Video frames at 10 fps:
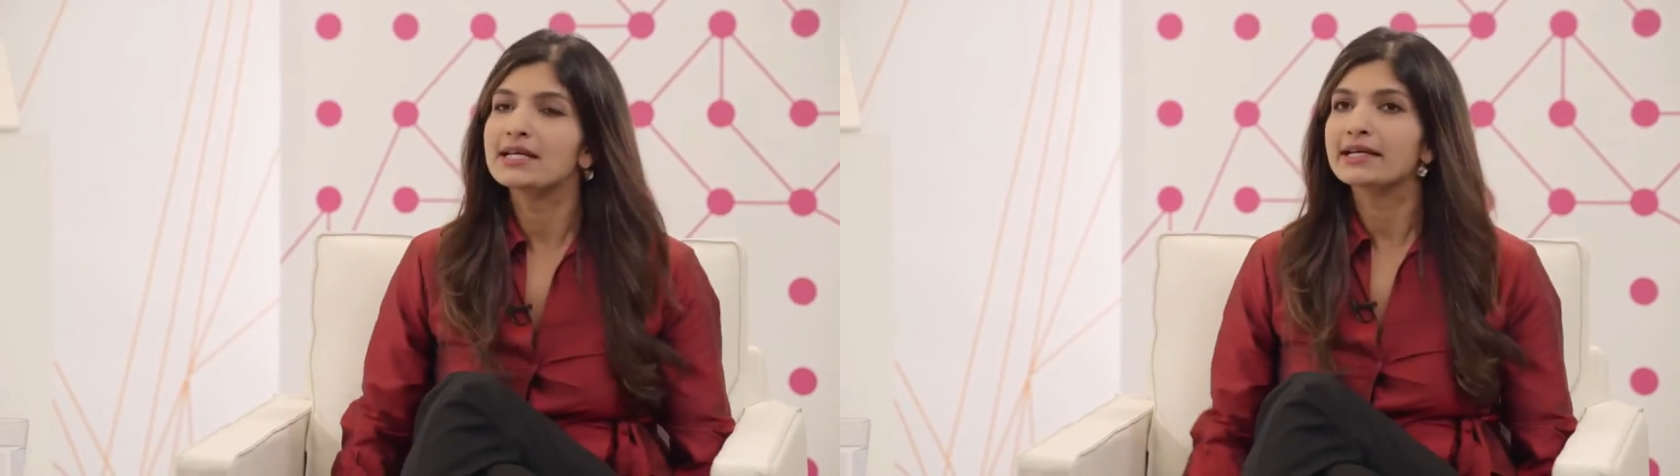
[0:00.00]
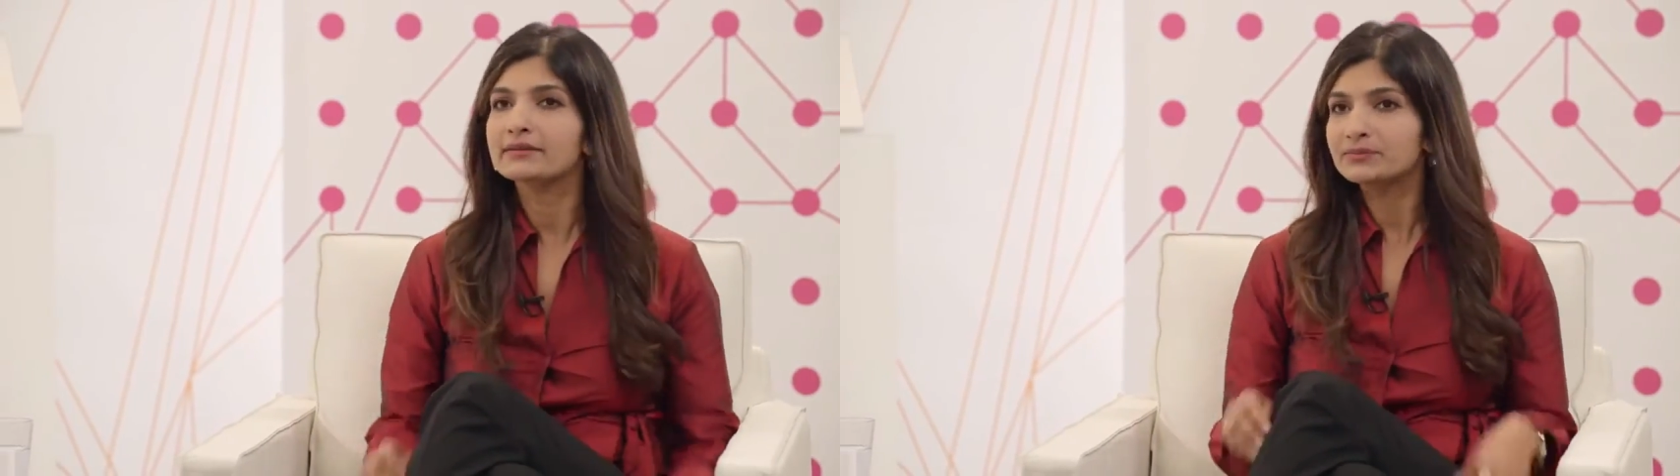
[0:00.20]

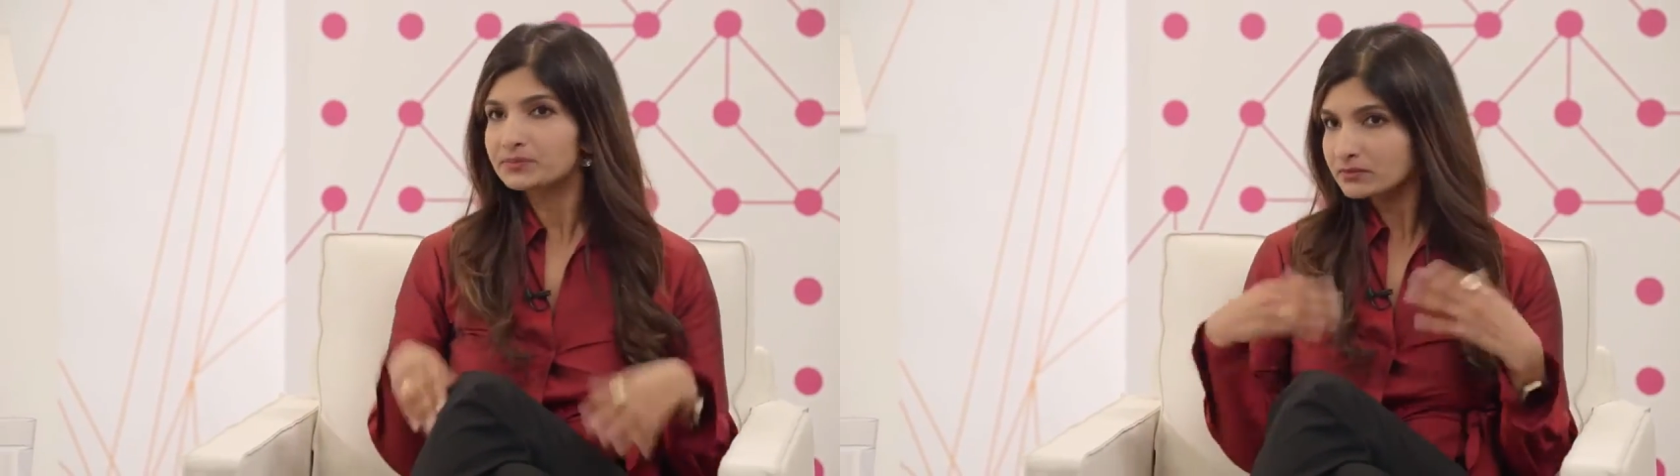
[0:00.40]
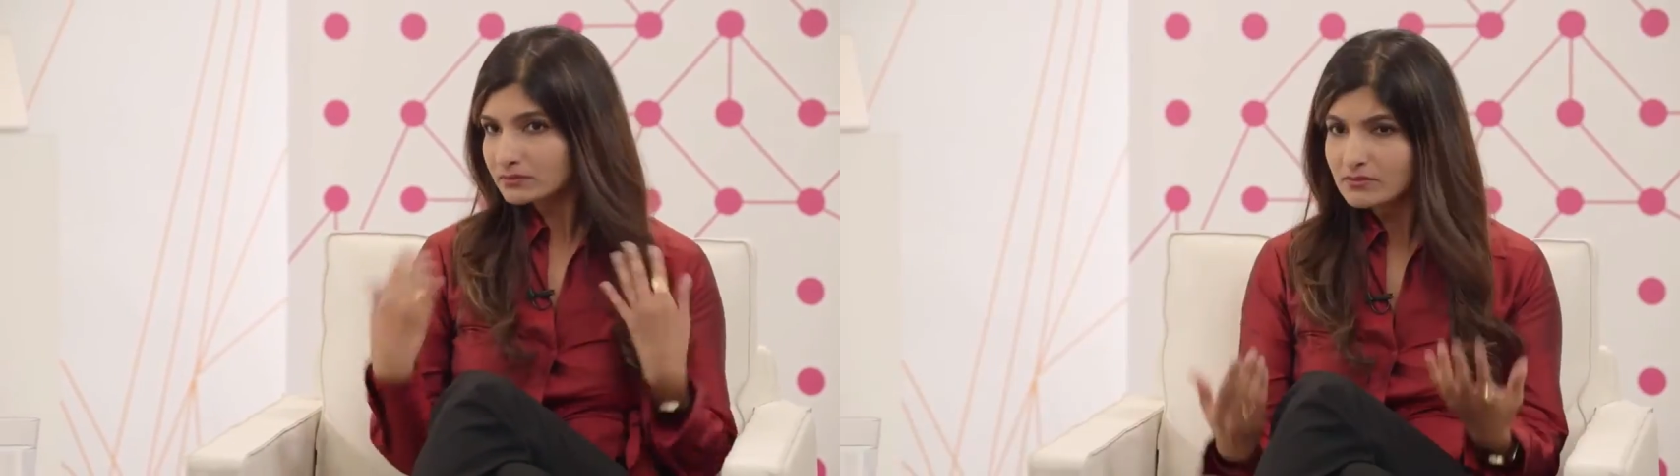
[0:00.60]
like
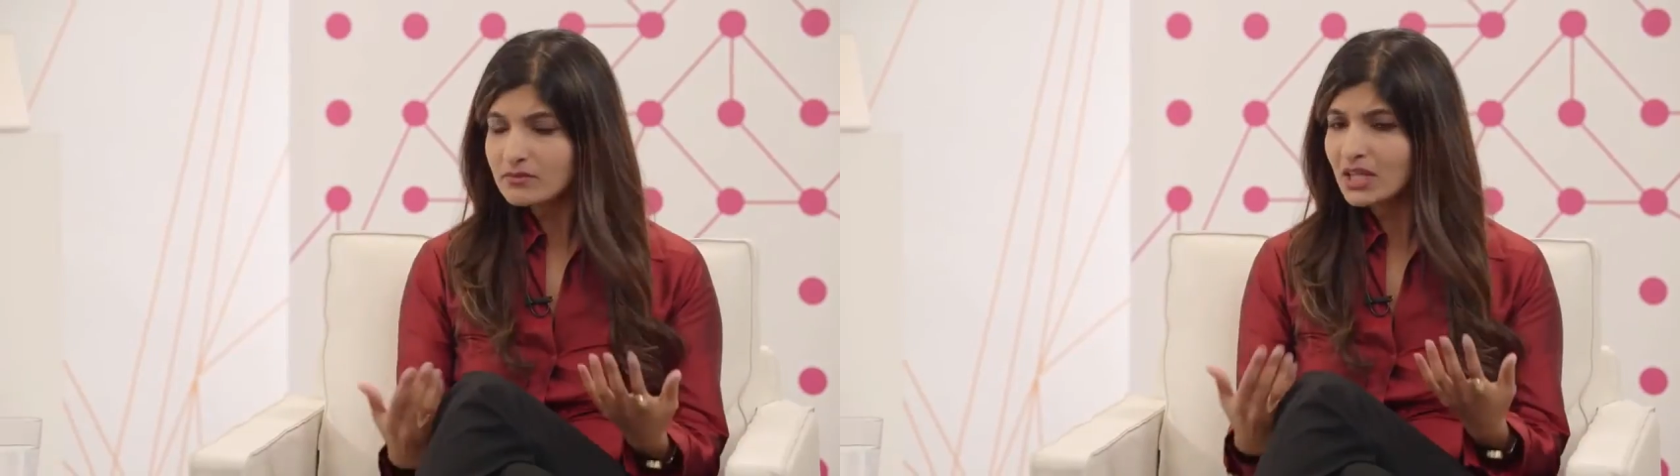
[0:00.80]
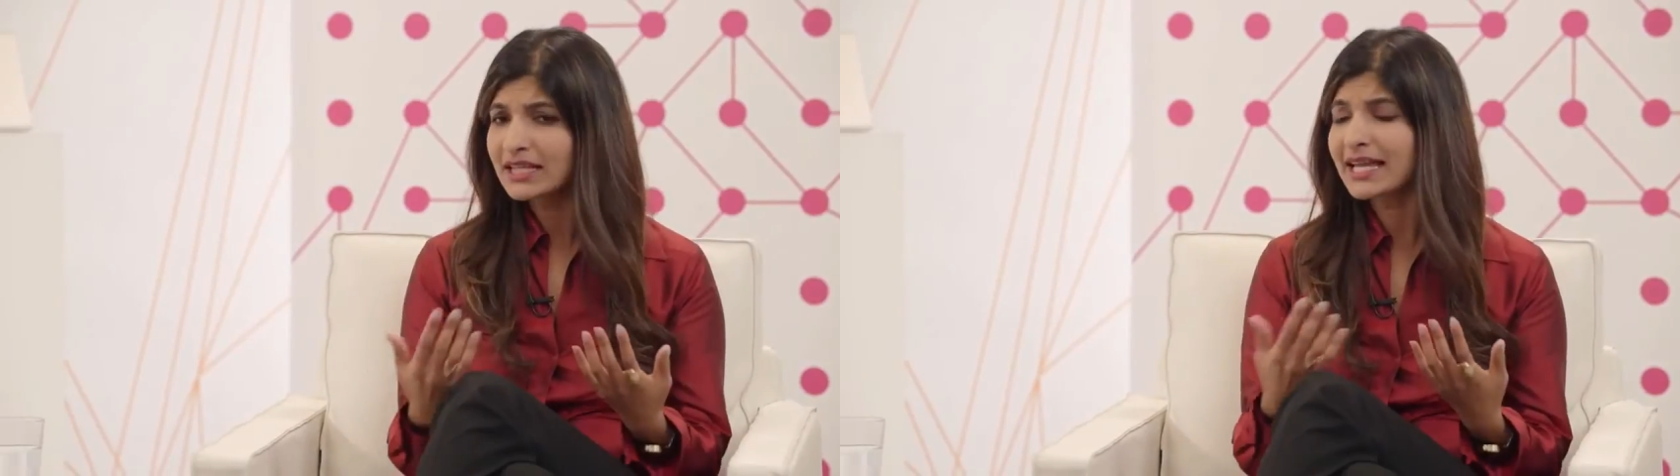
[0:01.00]

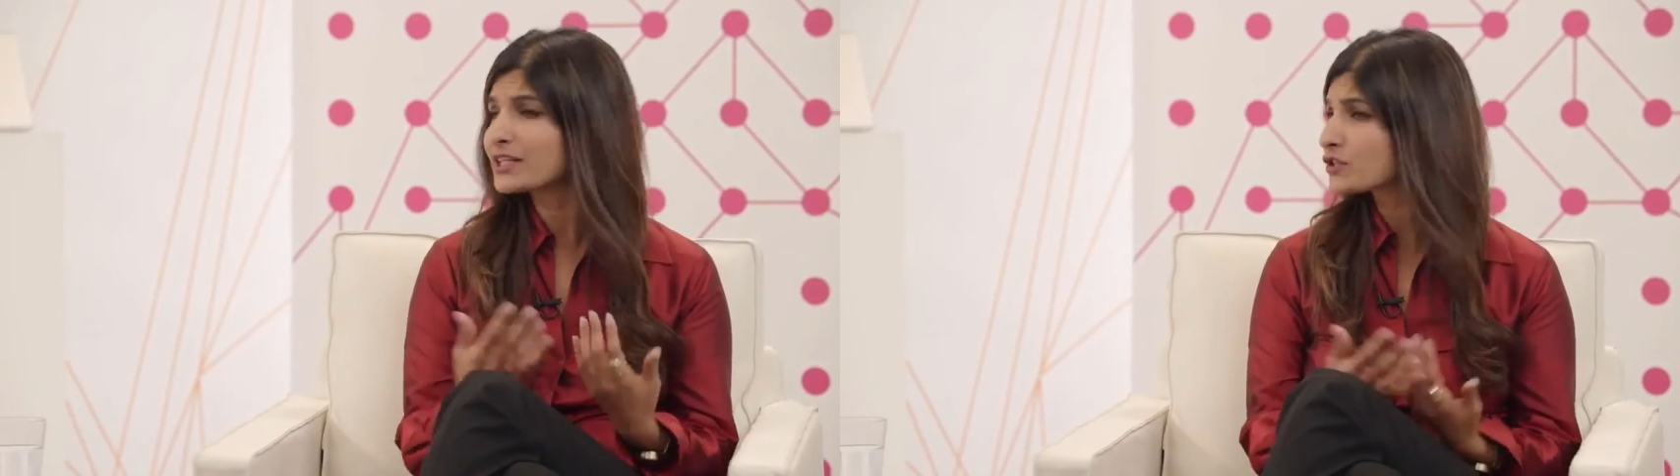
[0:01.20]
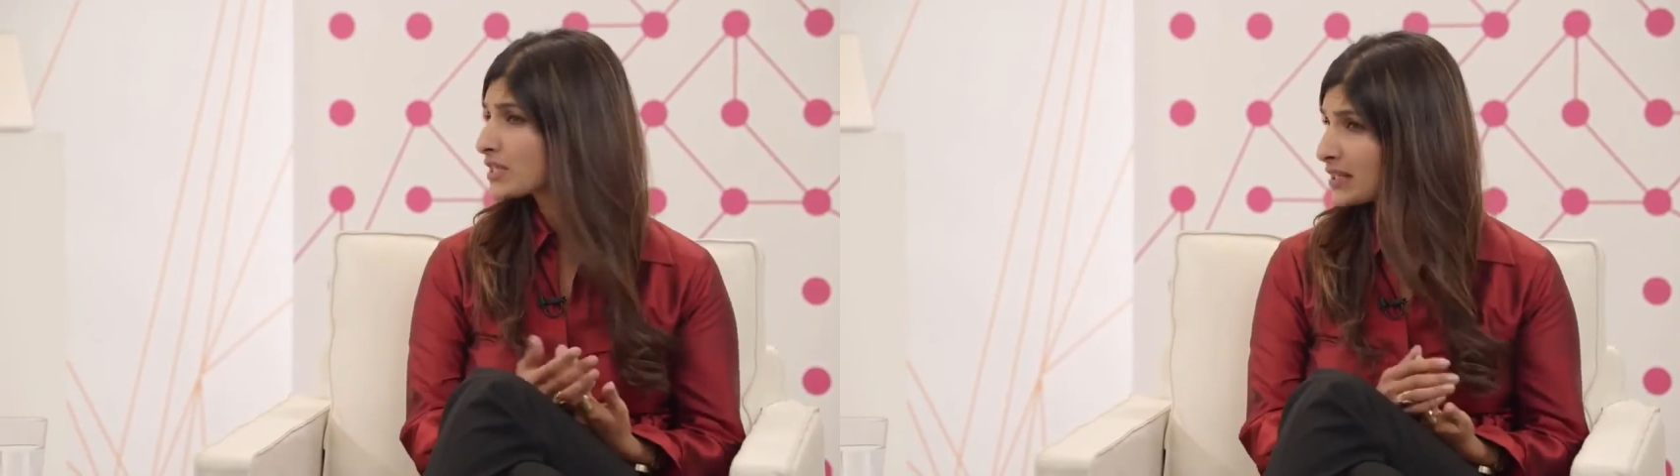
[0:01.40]

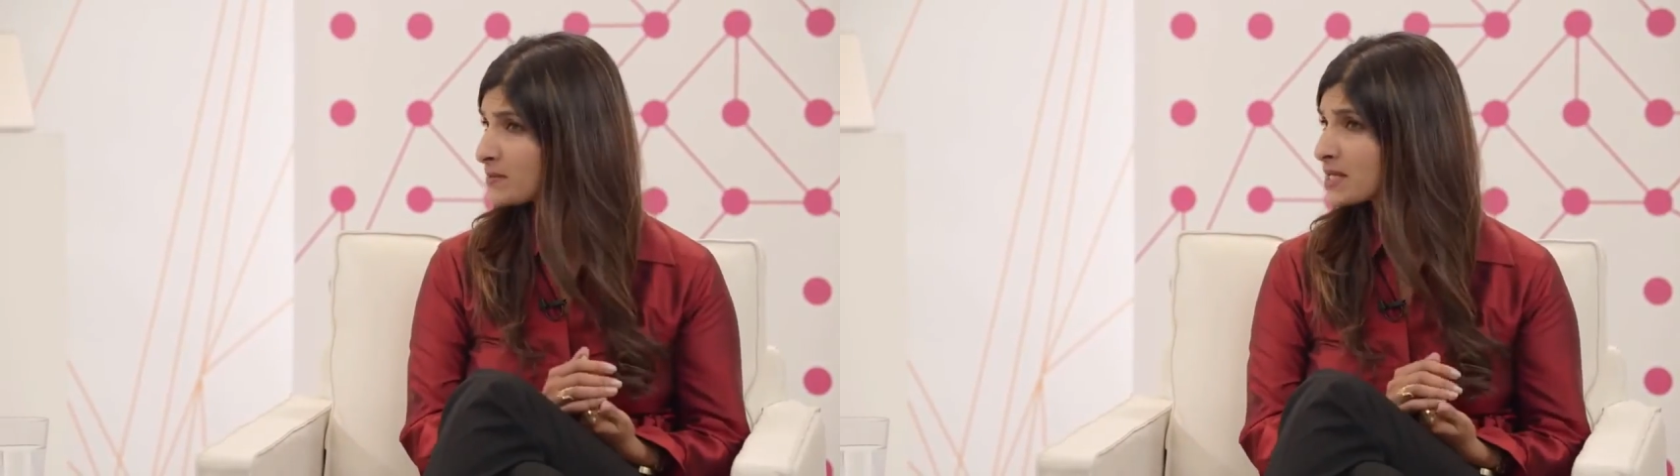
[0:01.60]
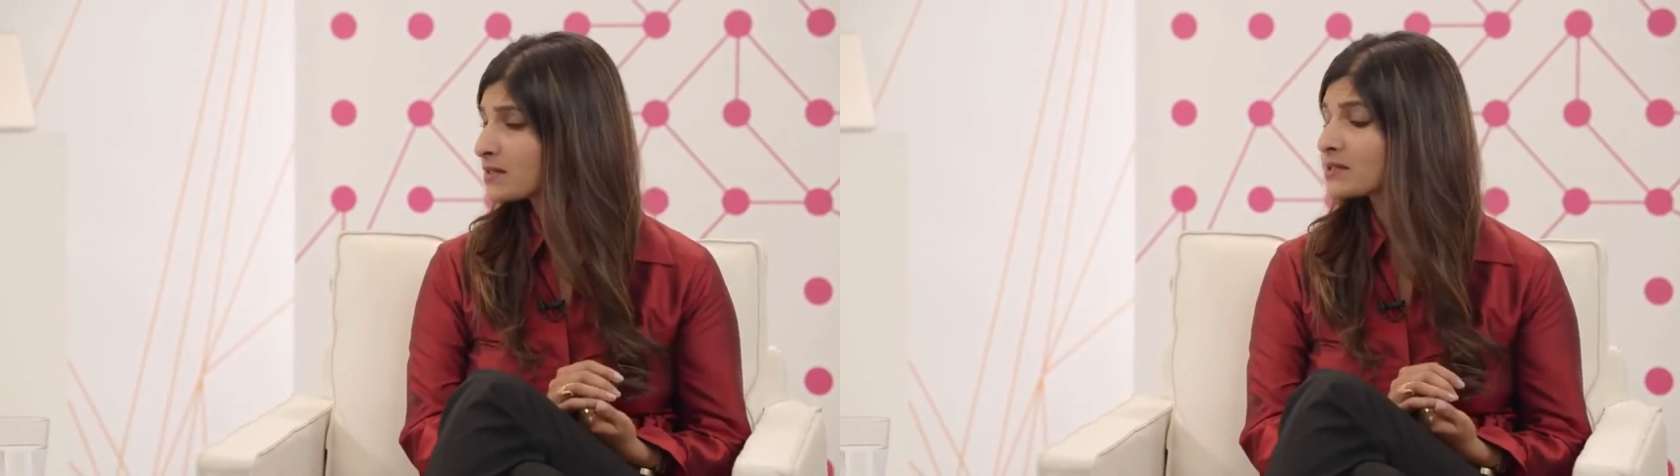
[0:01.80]

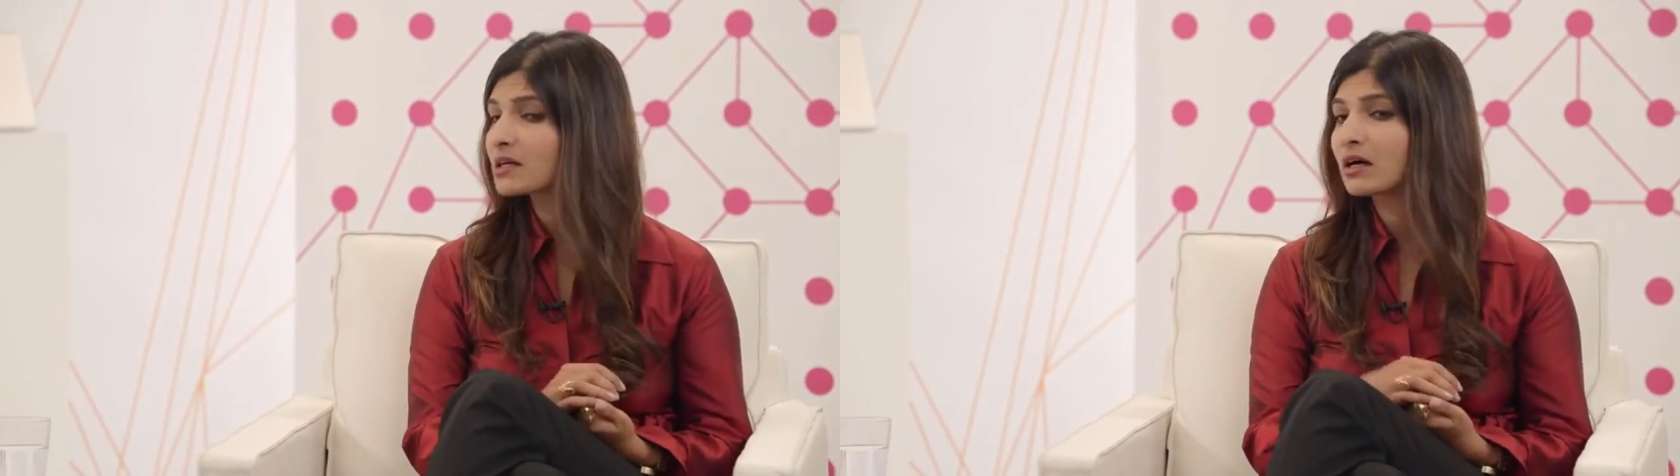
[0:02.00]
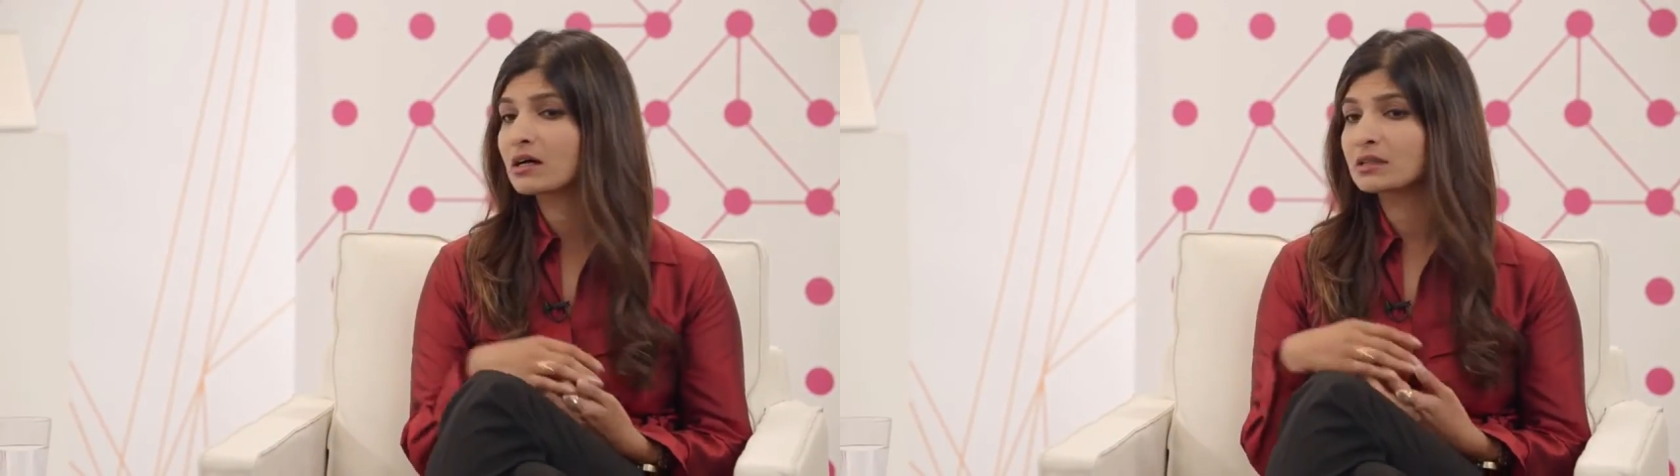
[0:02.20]
entertainment,